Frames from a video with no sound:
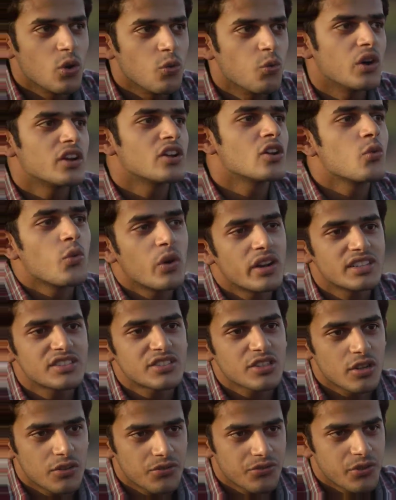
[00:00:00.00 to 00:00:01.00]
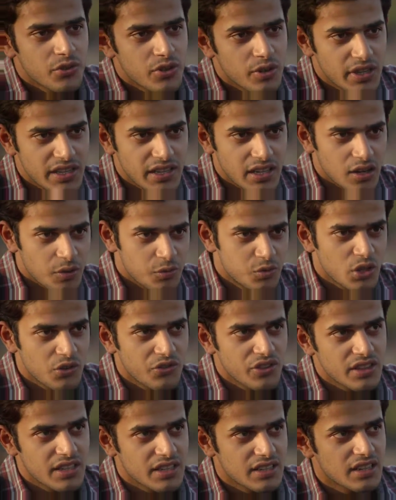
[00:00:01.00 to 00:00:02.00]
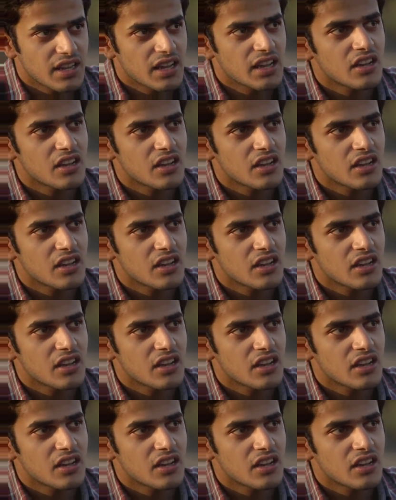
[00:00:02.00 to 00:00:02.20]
one-on-one, instead of observing the entire